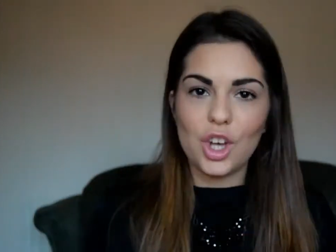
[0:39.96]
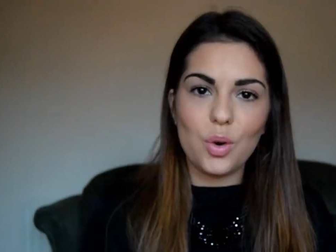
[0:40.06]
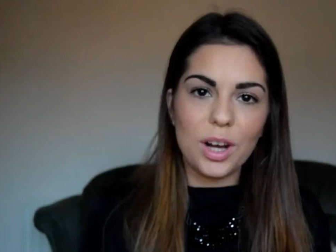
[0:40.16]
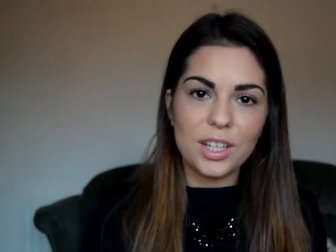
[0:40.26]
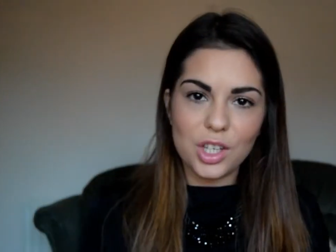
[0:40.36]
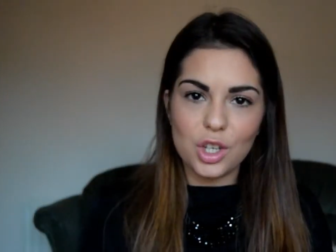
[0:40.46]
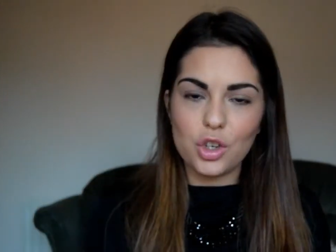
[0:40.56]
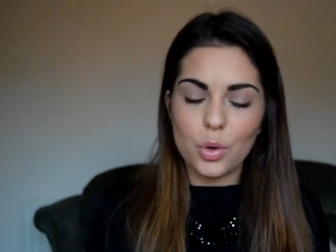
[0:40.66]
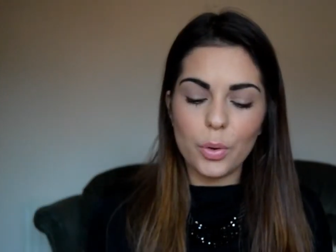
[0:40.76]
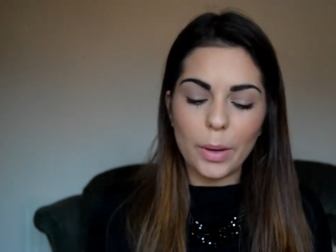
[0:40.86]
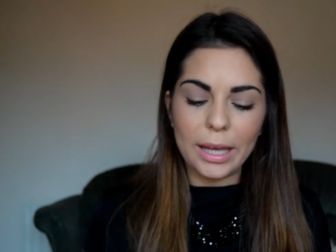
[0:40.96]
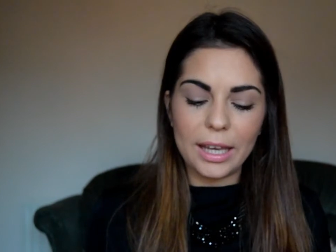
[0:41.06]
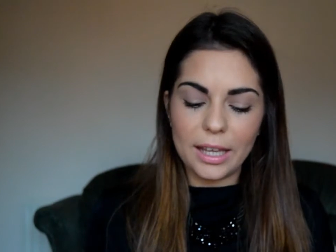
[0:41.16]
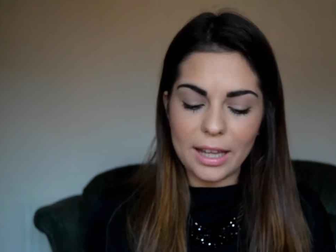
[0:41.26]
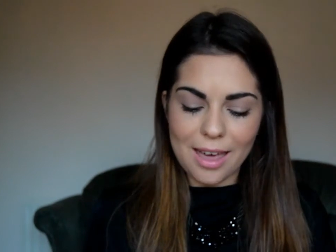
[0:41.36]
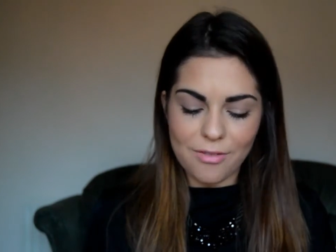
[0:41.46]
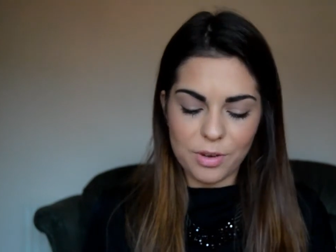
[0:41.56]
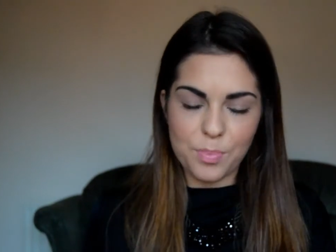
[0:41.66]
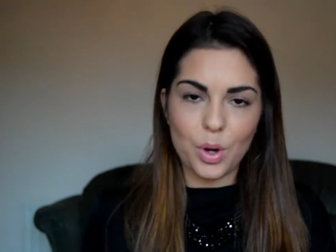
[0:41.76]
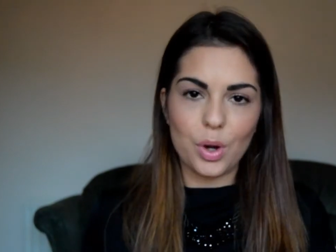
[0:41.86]
Well, as usual, in
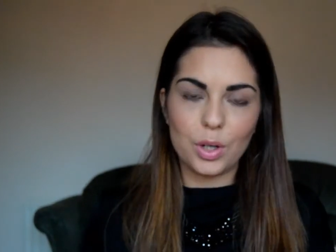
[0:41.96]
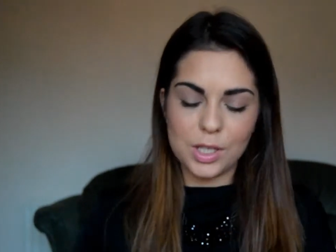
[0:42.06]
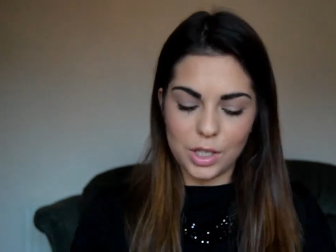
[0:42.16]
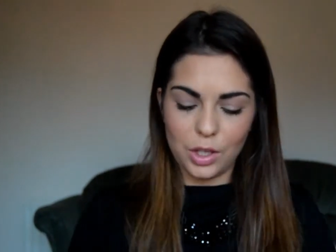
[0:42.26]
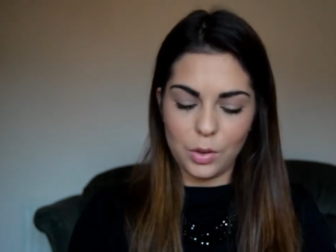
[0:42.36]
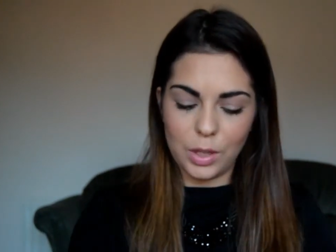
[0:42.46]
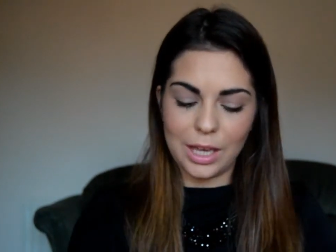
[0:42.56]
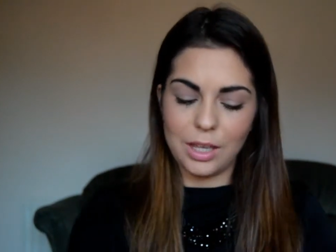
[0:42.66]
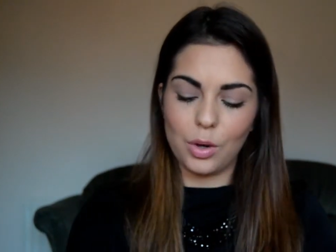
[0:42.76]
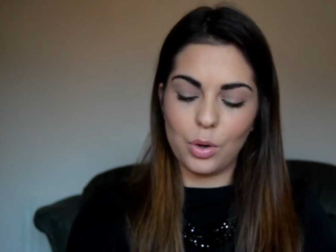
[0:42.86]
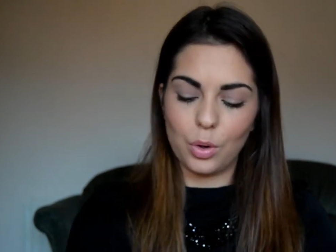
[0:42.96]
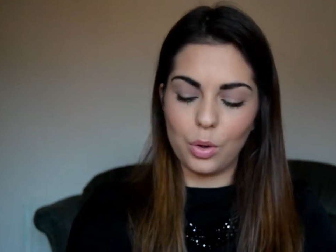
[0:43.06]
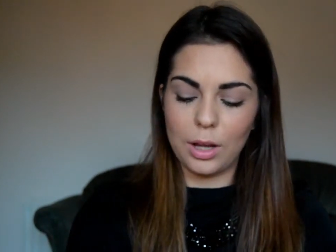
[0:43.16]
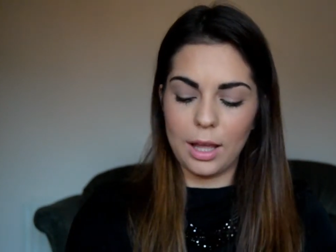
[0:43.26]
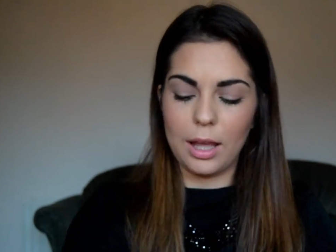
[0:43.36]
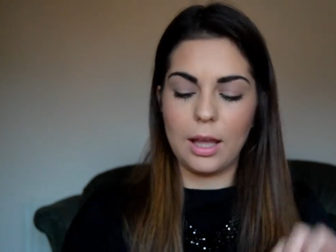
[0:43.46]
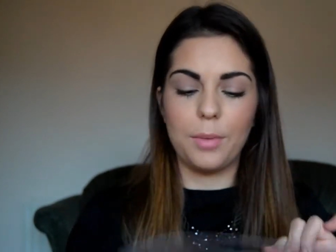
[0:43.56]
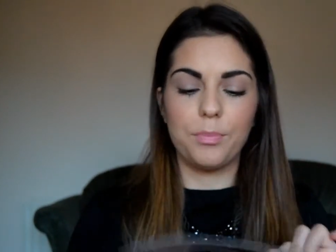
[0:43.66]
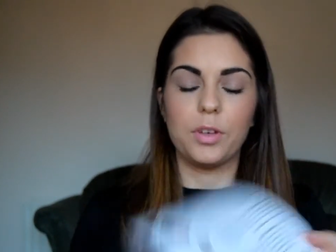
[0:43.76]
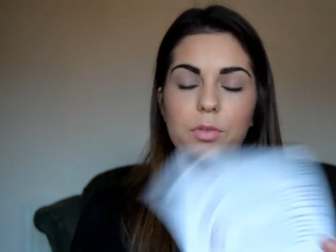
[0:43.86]
every box you get your
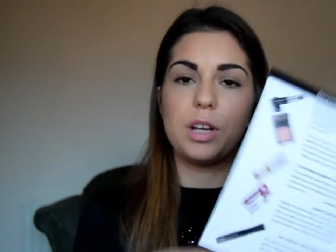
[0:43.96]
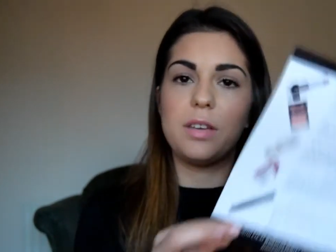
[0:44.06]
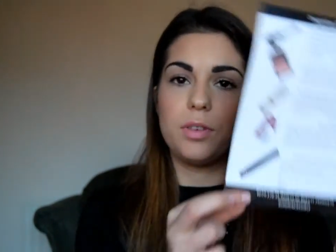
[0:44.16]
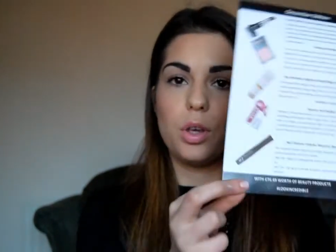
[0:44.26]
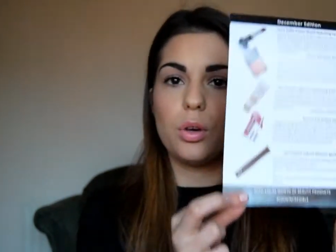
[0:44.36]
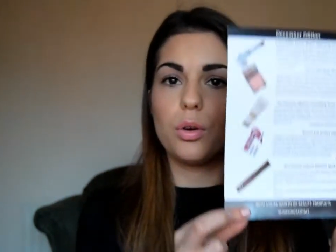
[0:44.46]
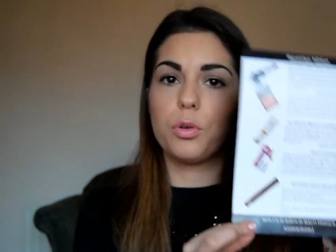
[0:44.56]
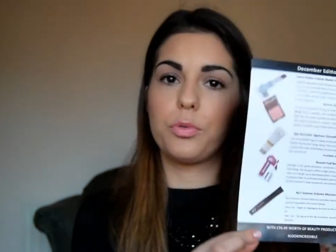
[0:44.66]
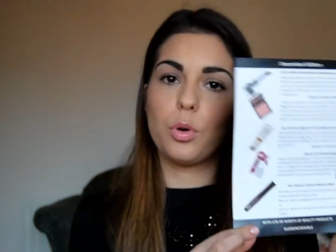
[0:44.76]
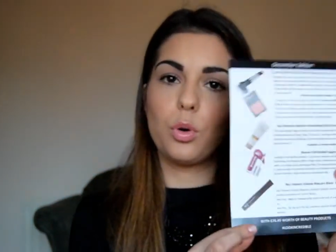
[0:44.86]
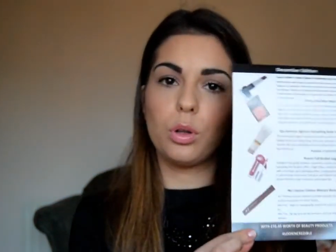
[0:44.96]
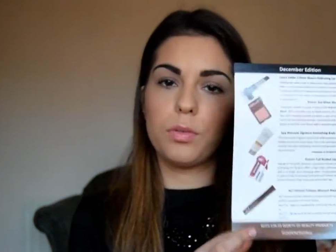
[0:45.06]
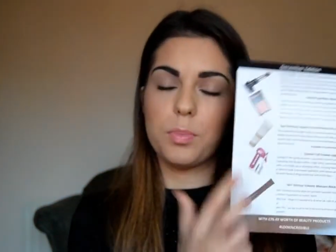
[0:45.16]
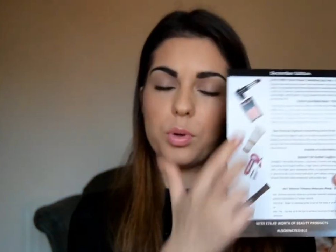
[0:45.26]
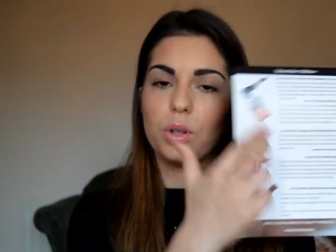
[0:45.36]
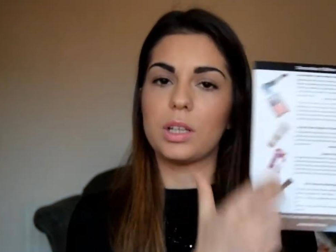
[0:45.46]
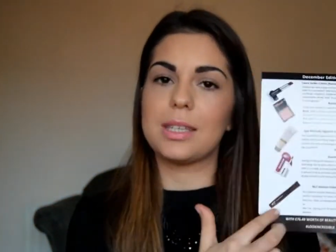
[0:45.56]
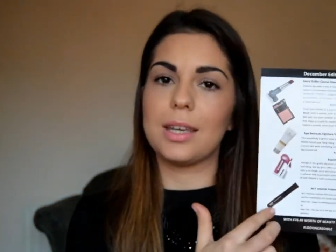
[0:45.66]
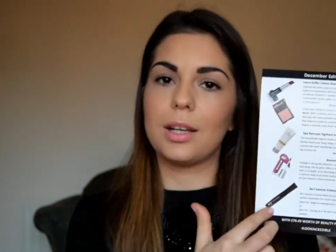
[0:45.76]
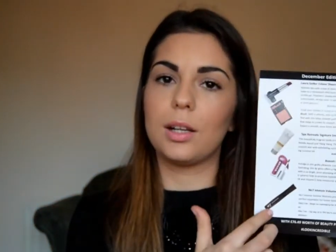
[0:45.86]
review of all of the
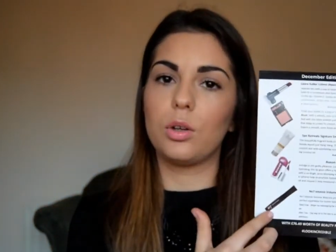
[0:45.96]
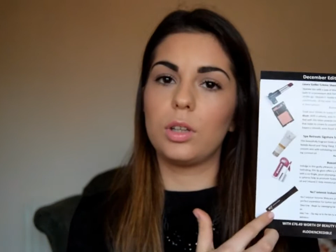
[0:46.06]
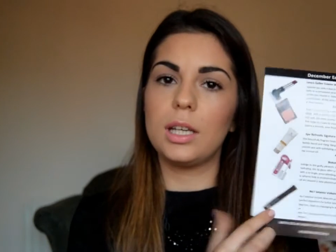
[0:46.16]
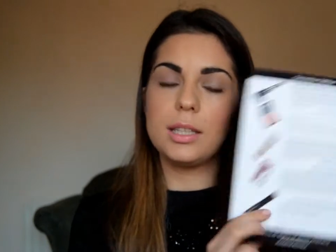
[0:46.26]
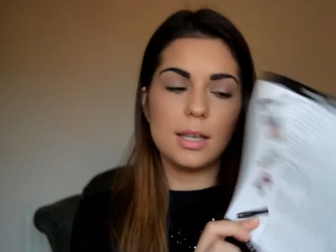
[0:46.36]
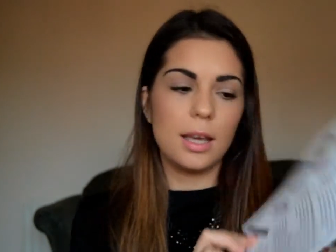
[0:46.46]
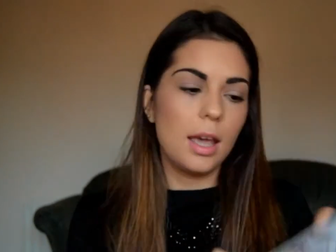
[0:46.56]
products included.